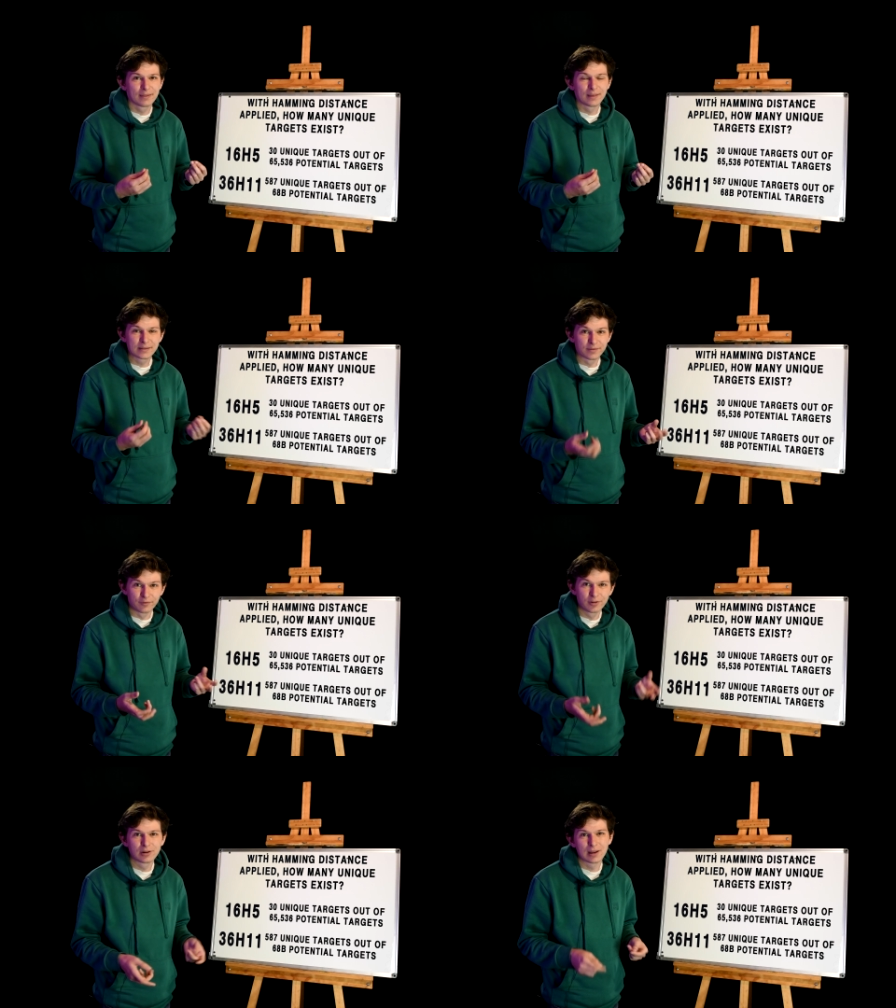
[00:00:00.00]
That's a
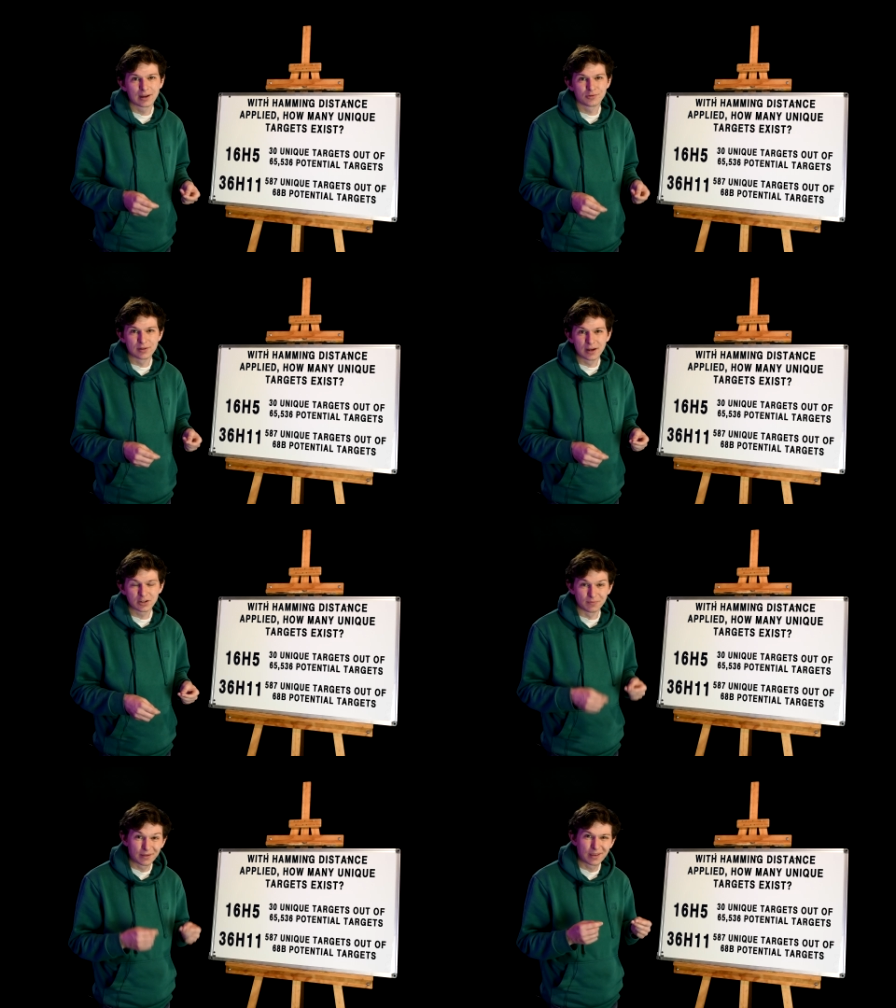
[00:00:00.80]
very large
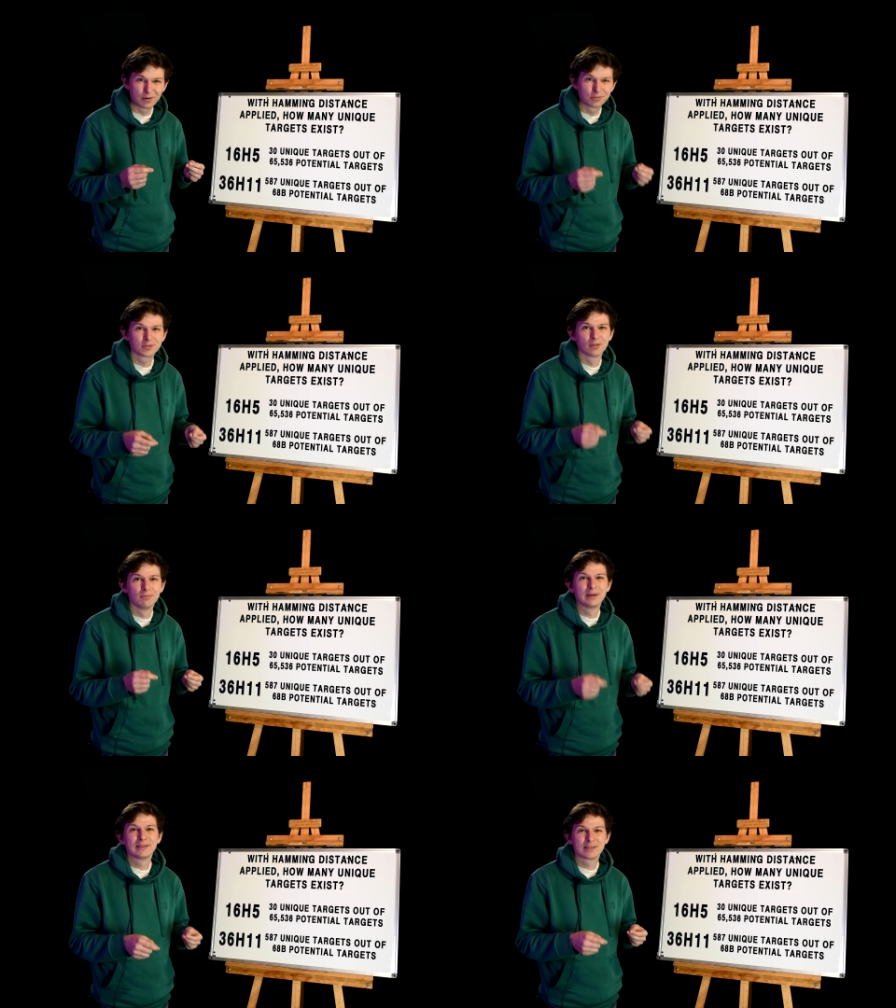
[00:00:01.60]
reduction, but that also
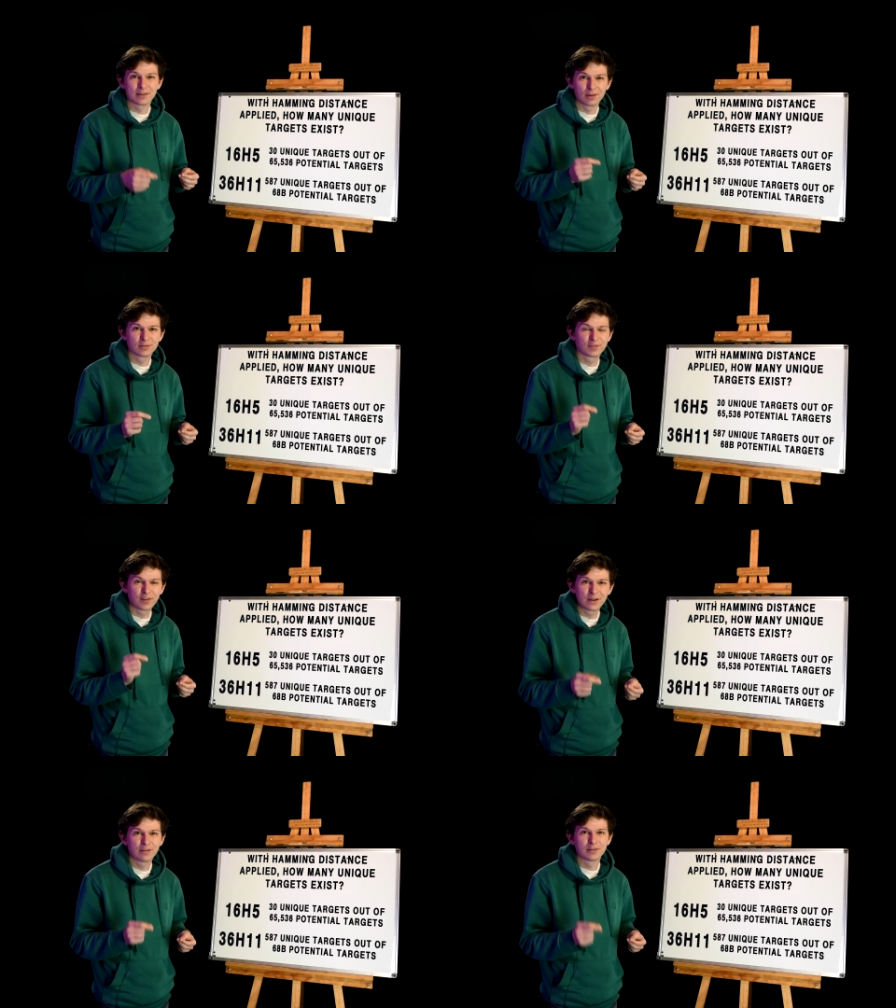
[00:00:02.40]
means that those
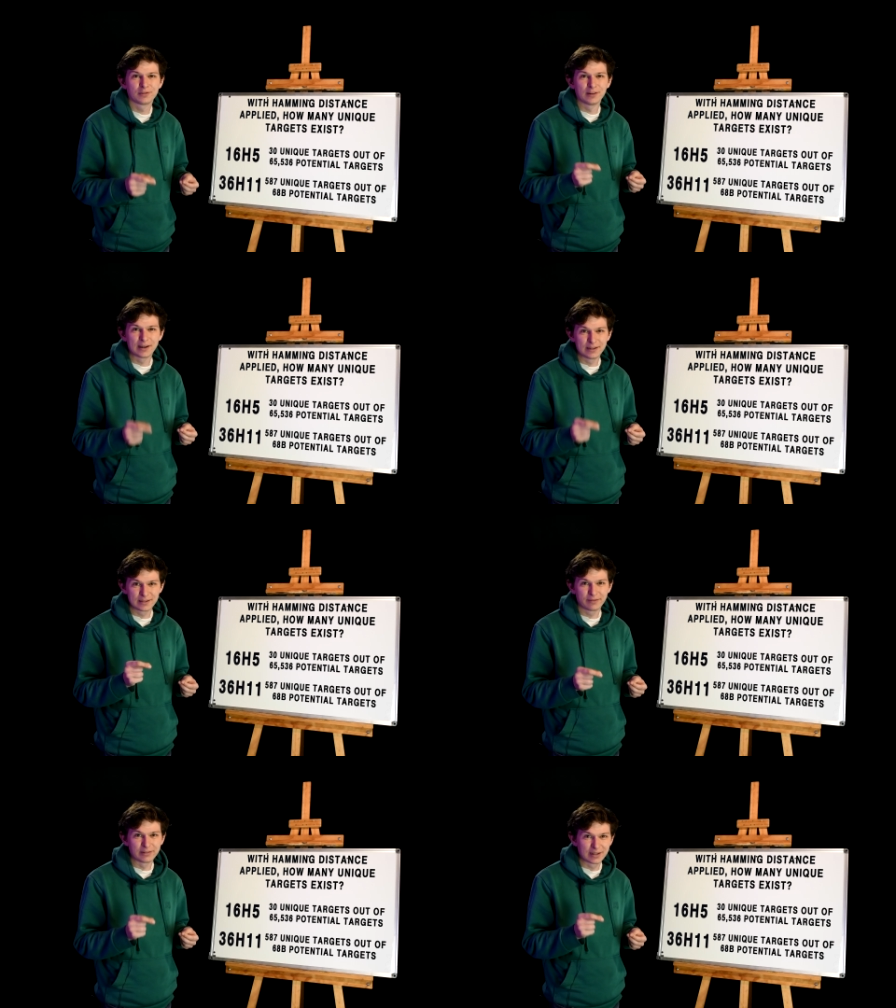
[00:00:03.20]

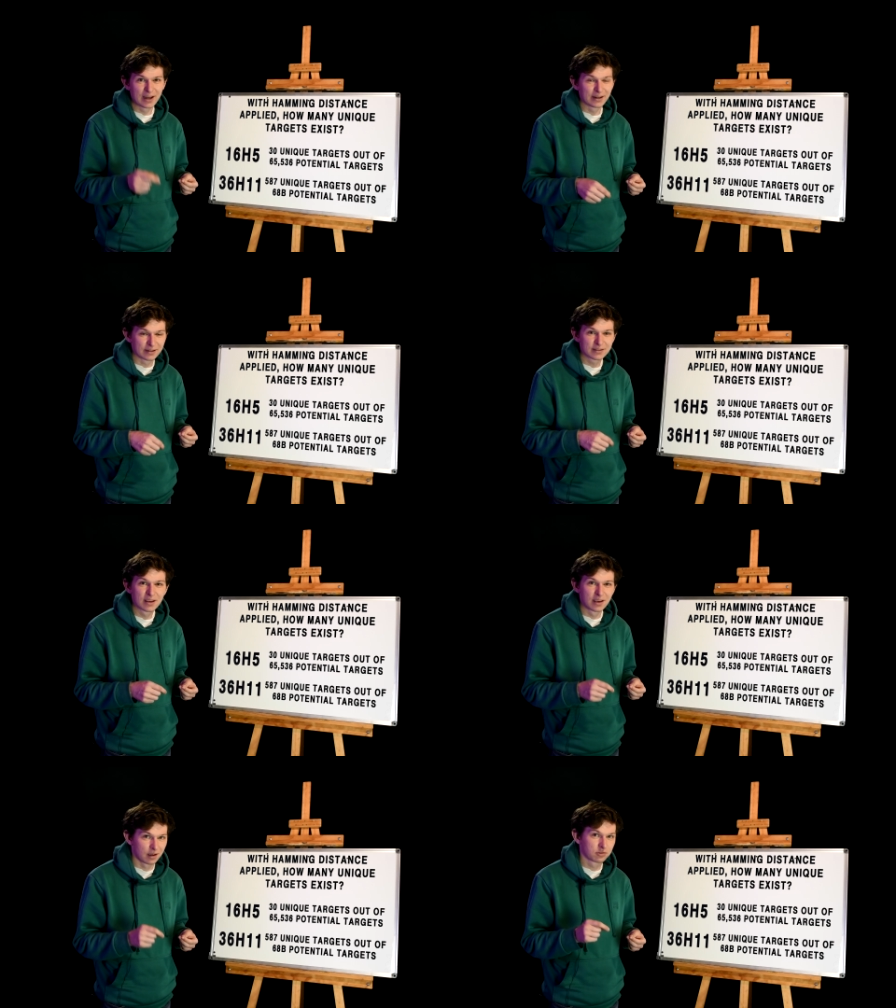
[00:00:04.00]
587 targets
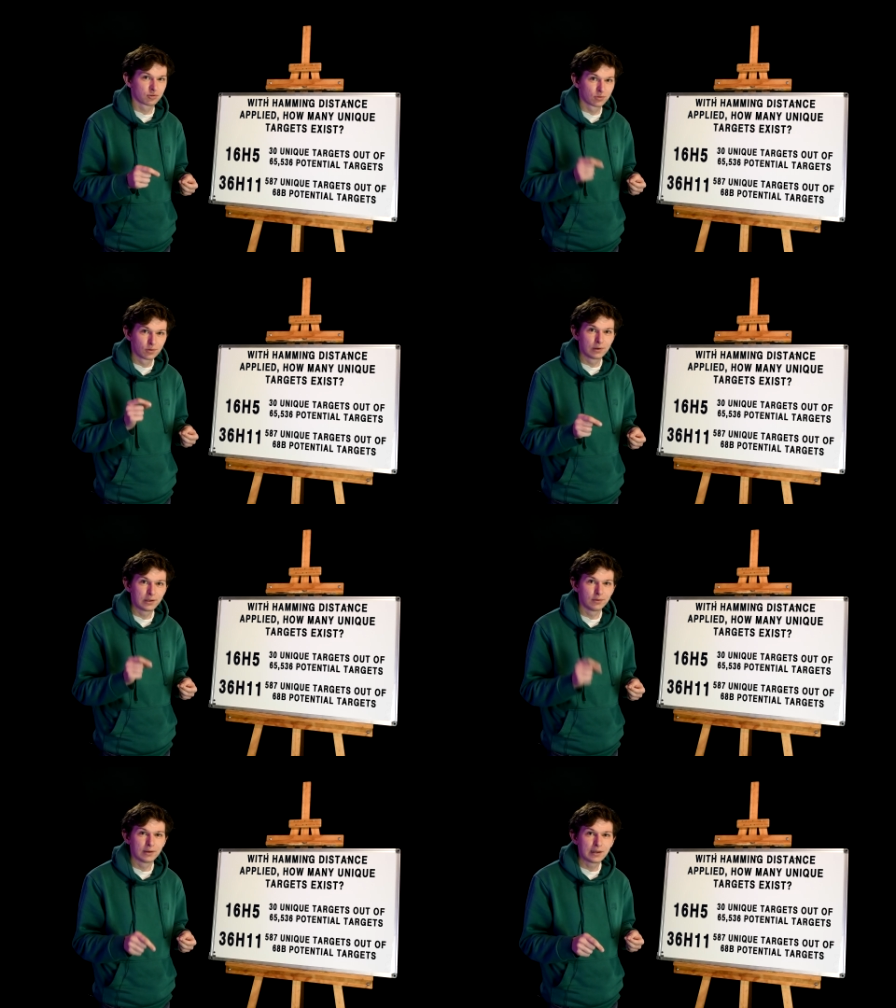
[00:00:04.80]
are truly
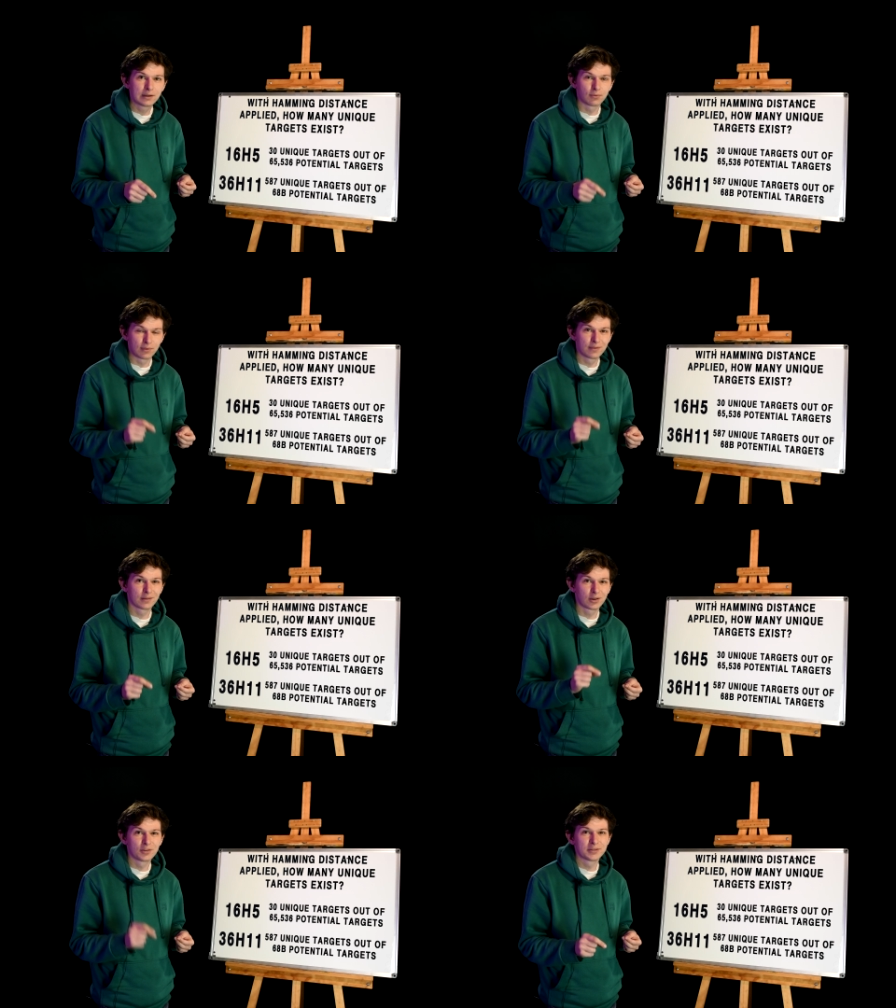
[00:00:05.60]
unique within the
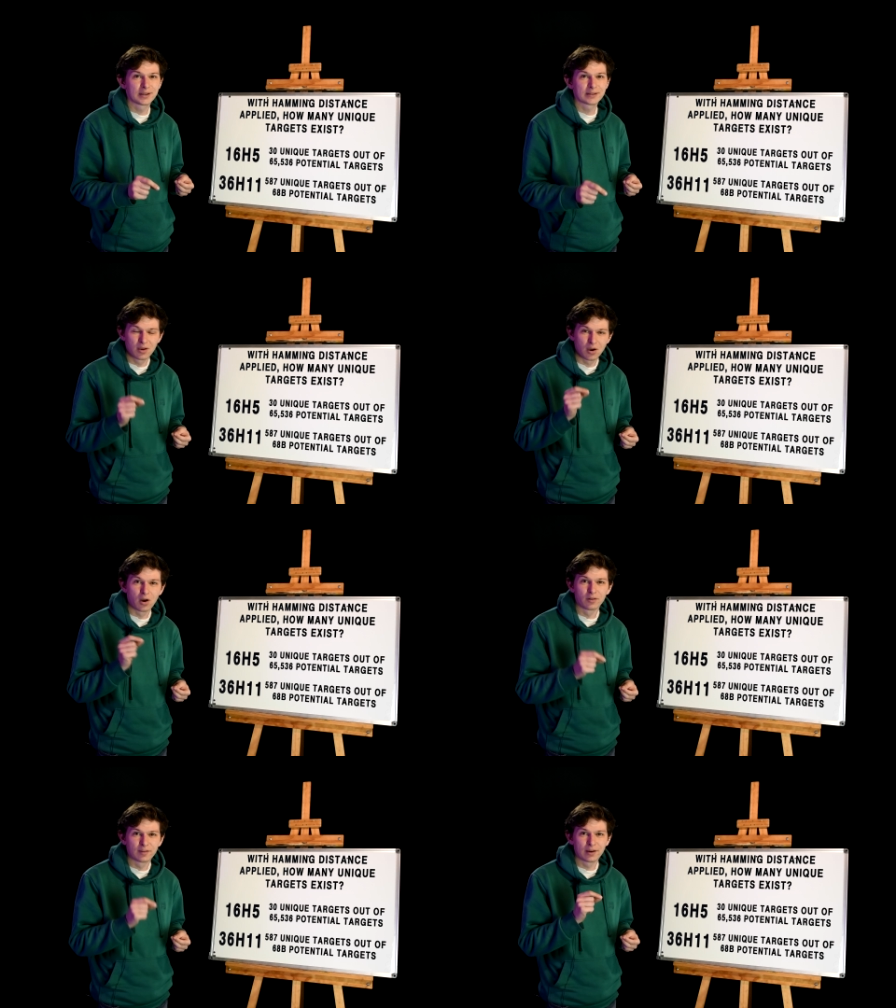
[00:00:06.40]
context
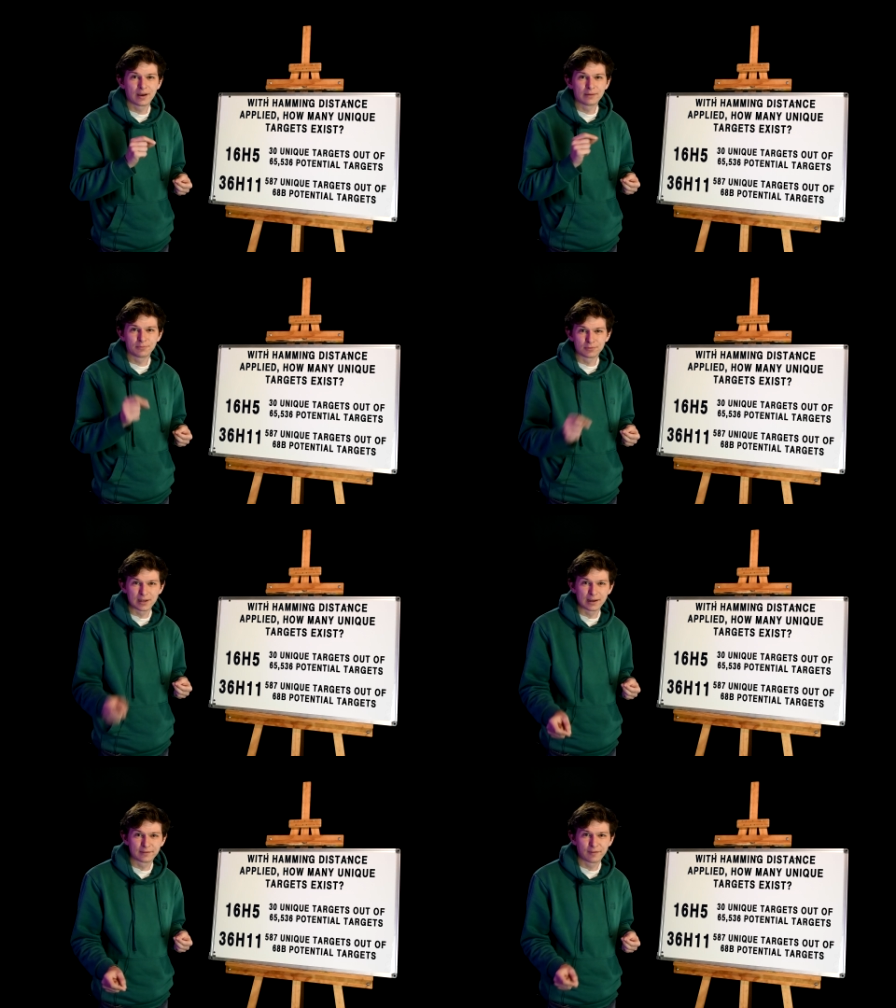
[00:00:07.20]
of our April
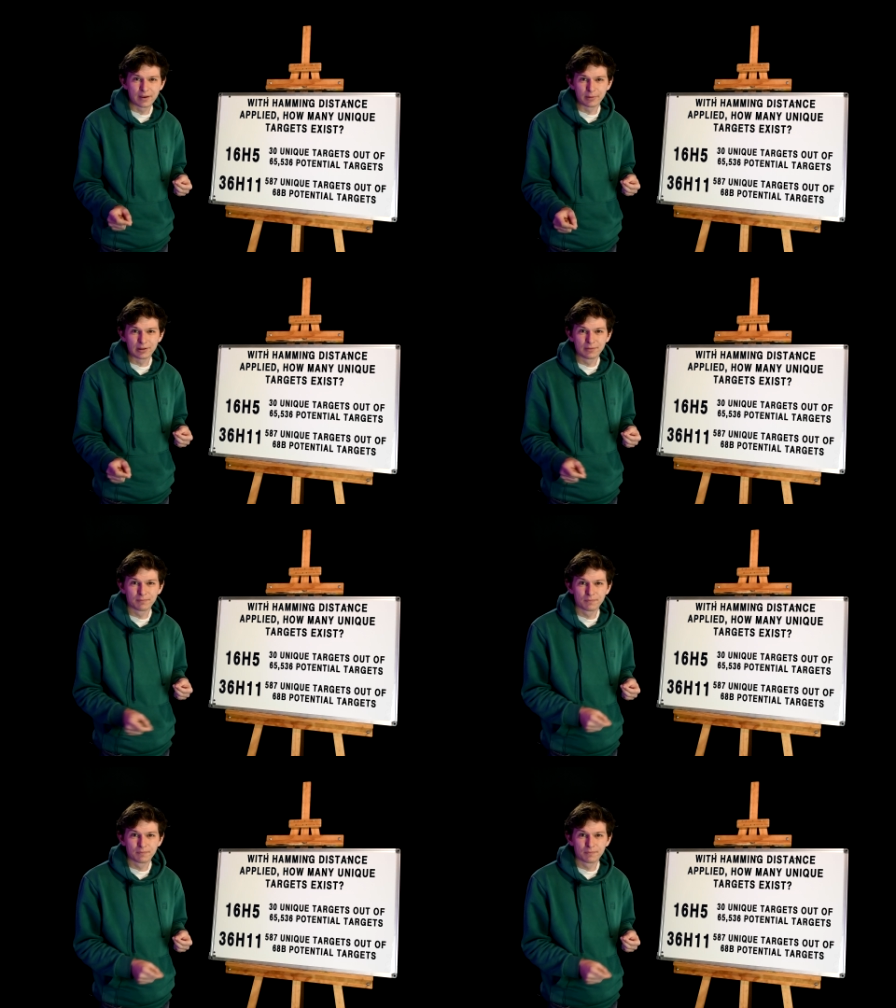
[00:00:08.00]
tag family.